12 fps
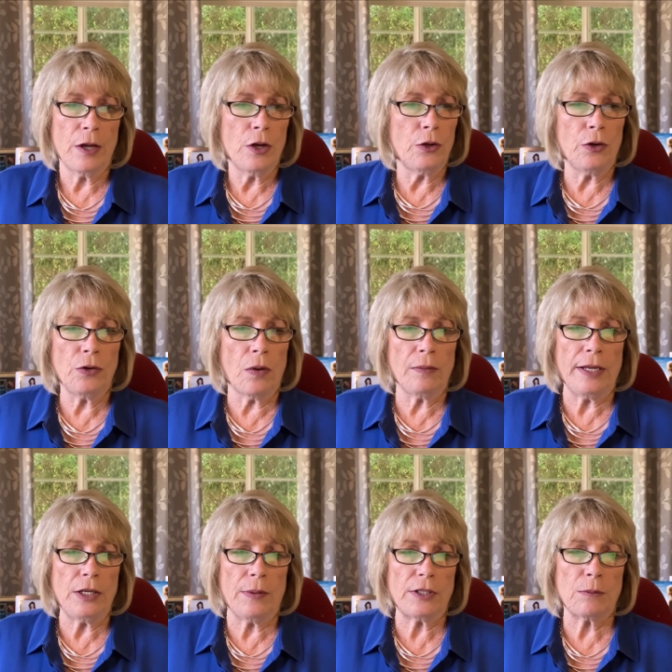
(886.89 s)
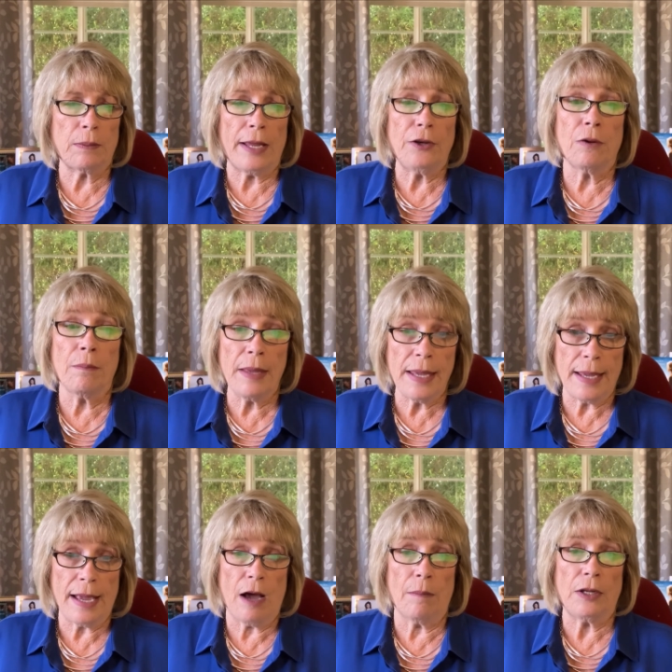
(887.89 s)
"You don't need to explain to me
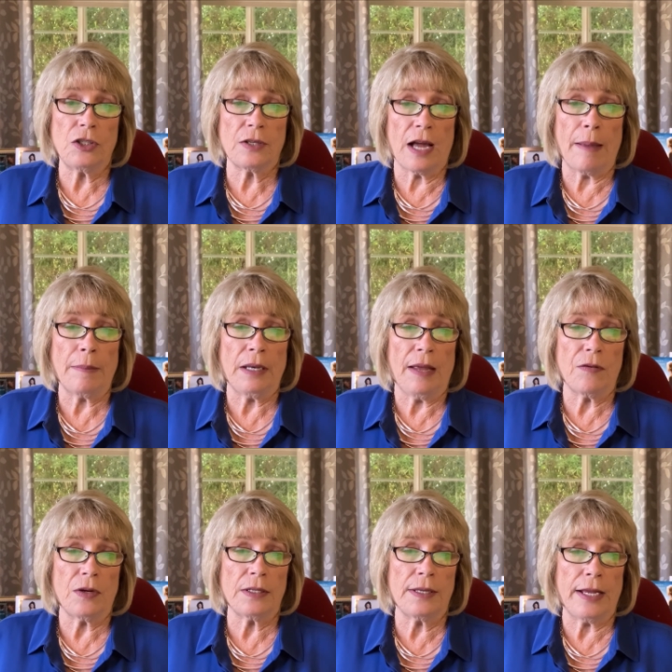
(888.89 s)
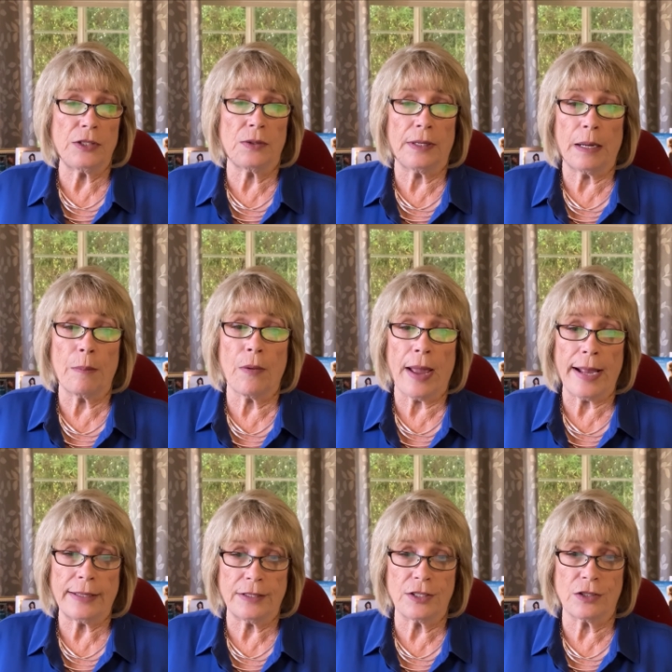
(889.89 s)
how much time and effort it takes to get a
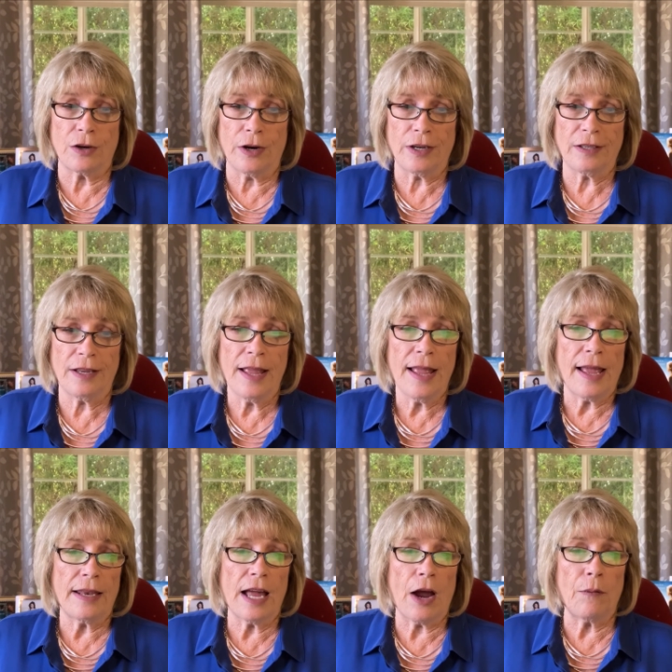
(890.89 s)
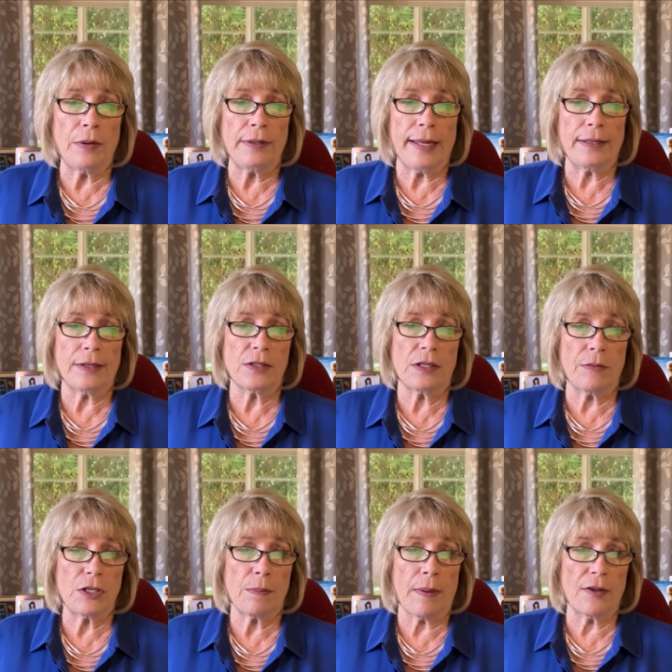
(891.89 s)
practice started, and how relentless the
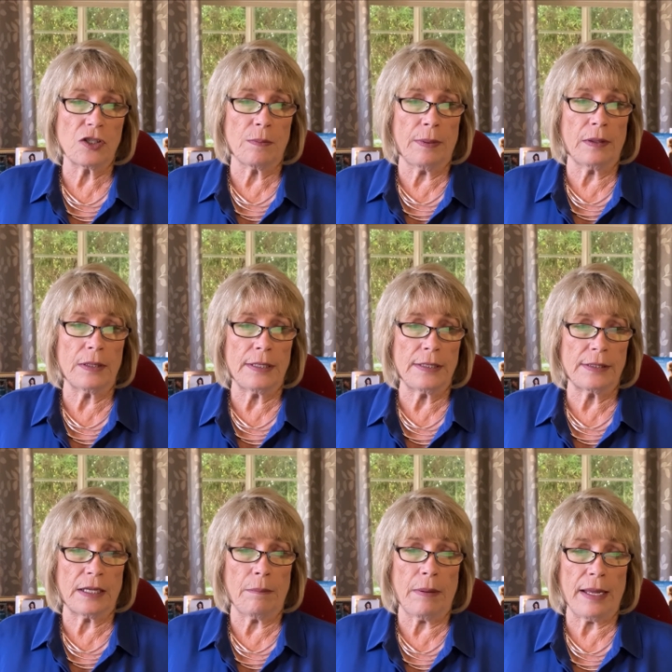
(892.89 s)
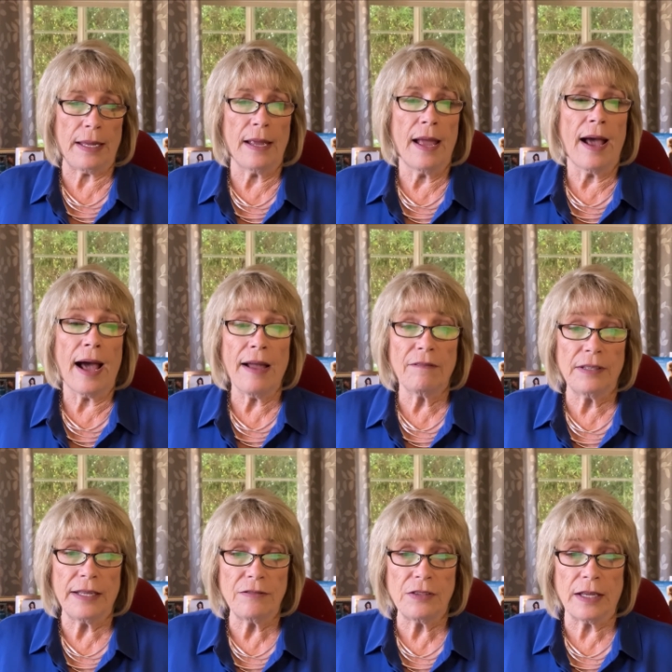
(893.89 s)
responsibilities can be. I've
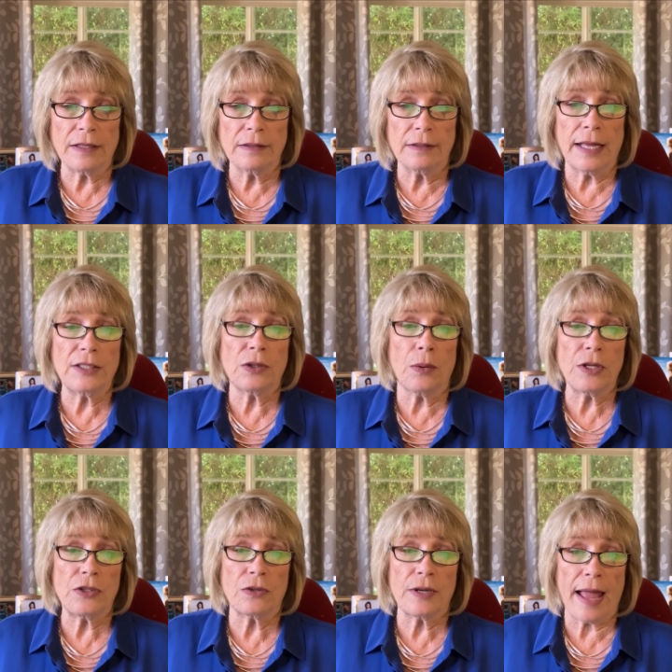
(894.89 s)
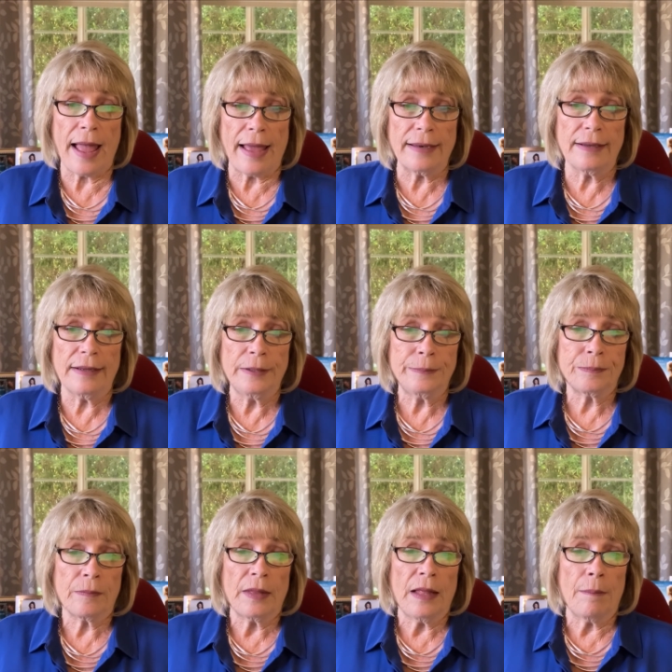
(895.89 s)
lived it, and so did your dad.
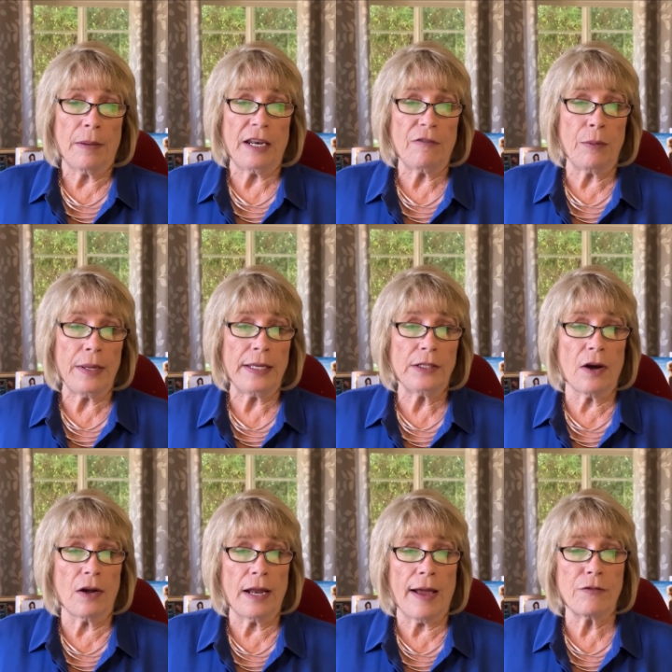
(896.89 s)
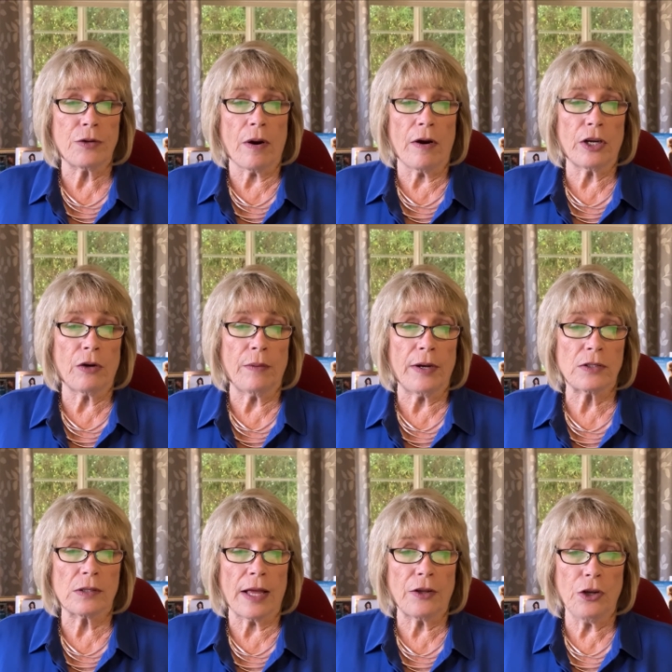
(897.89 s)
But if we had gone after our careers
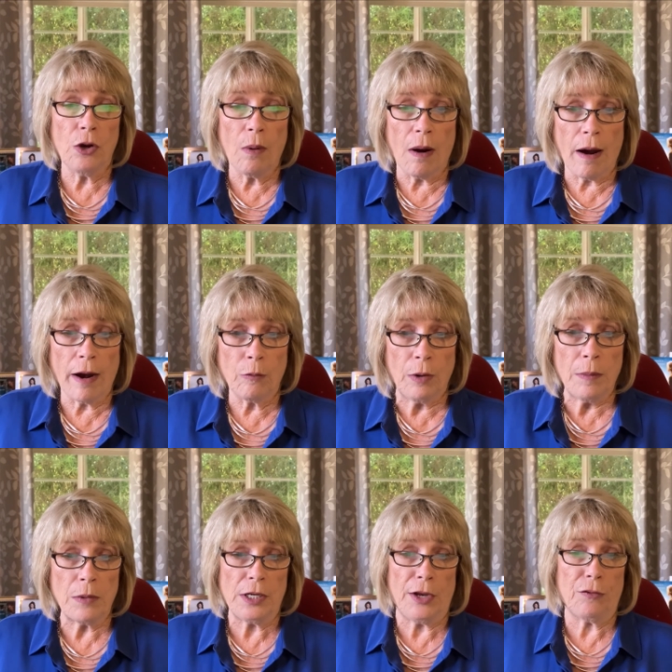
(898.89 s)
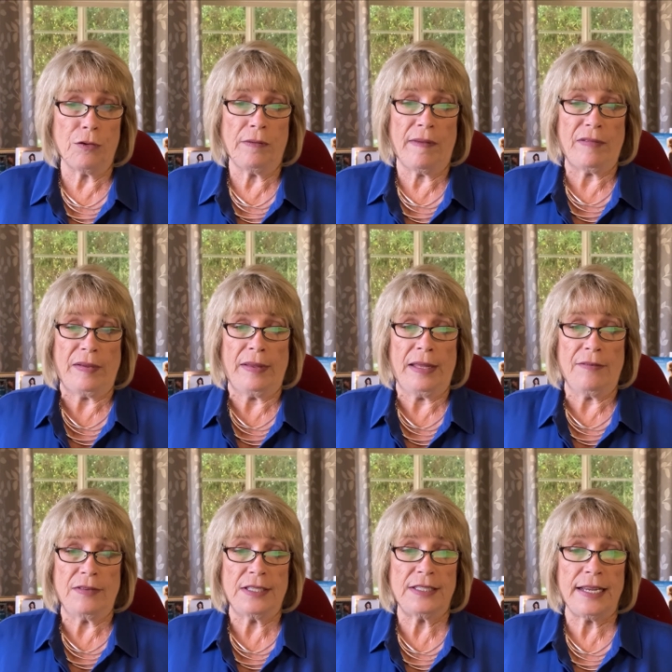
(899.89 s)
like you are, we would never
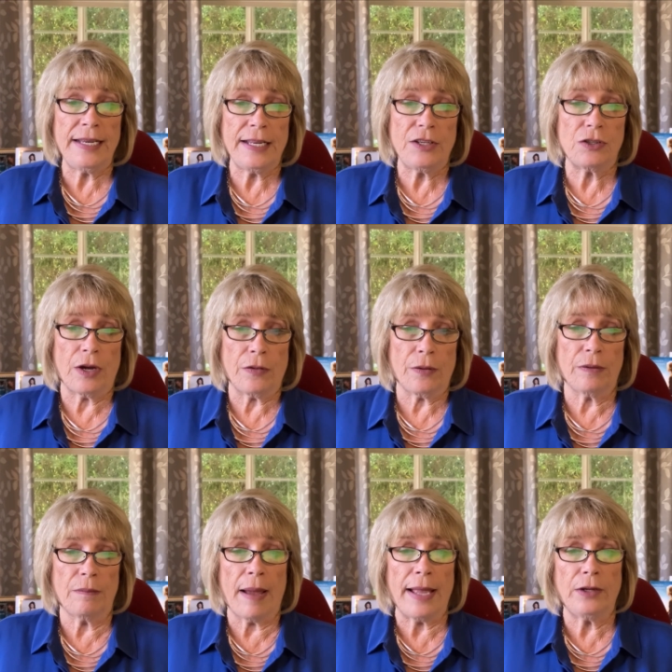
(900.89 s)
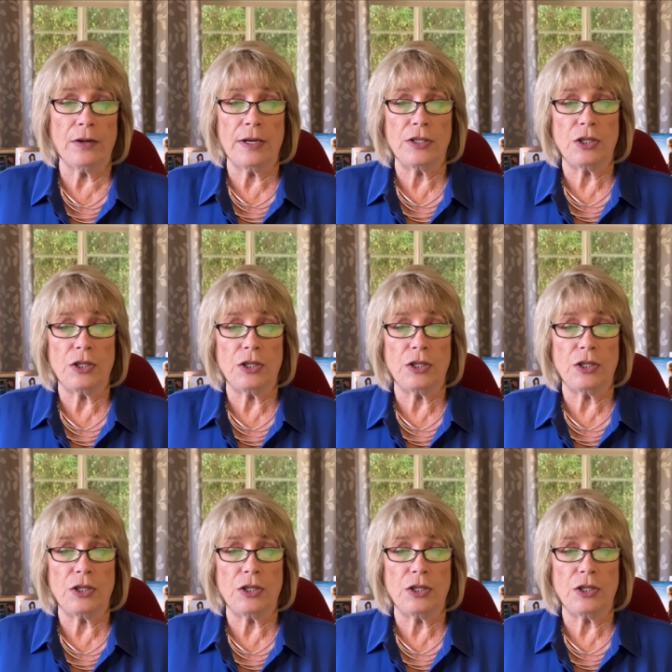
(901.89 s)
even seen each other. My goodness,